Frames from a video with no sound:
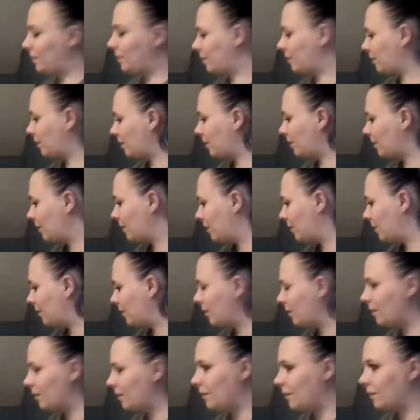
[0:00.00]

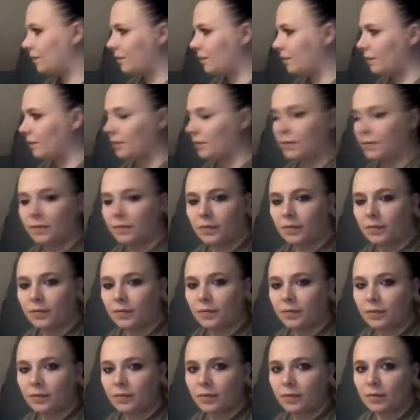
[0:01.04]

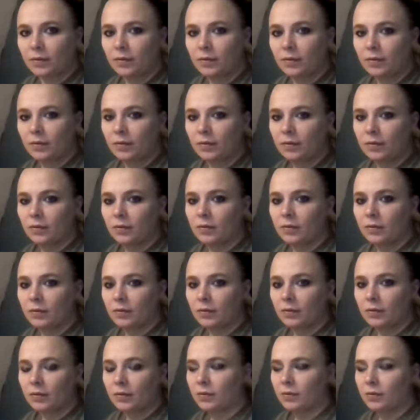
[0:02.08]

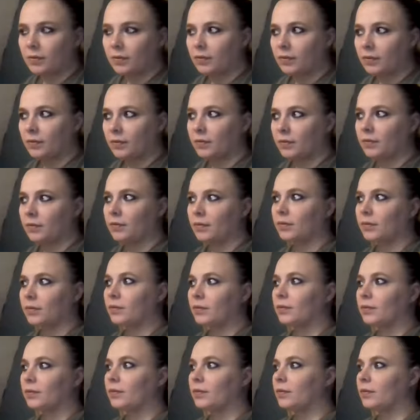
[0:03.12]

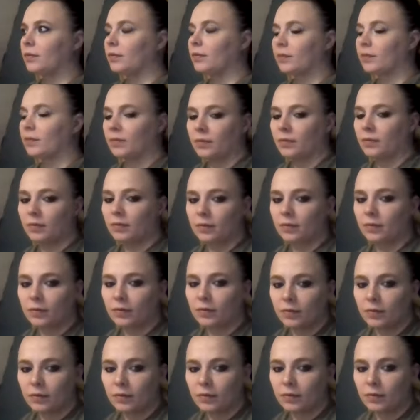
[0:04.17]

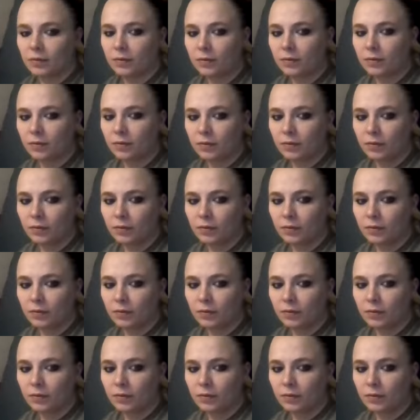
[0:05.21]
This person isn't speaking.